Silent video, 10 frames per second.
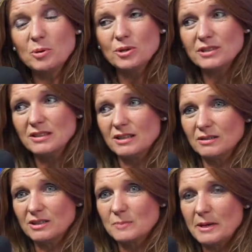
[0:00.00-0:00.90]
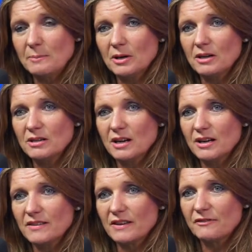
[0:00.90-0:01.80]
really important, though, because people are
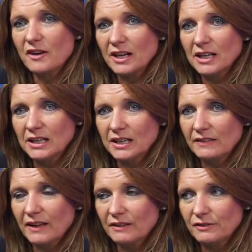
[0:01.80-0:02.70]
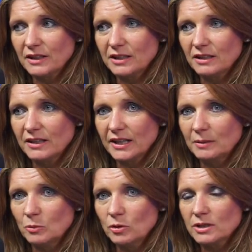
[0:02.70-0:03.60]
finally, thankfully, are
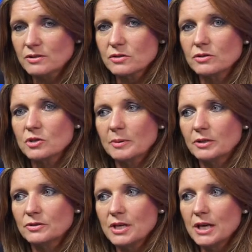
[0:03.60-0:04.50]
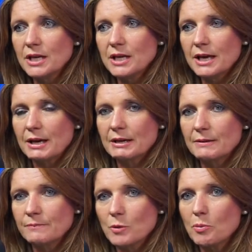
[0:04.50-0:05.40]
getting more concerned about
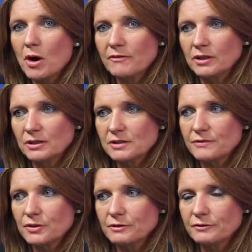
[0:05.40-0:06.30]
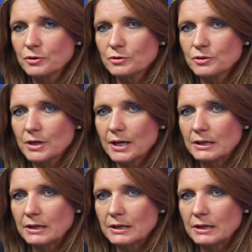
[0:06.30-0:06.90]
the provenance of their food.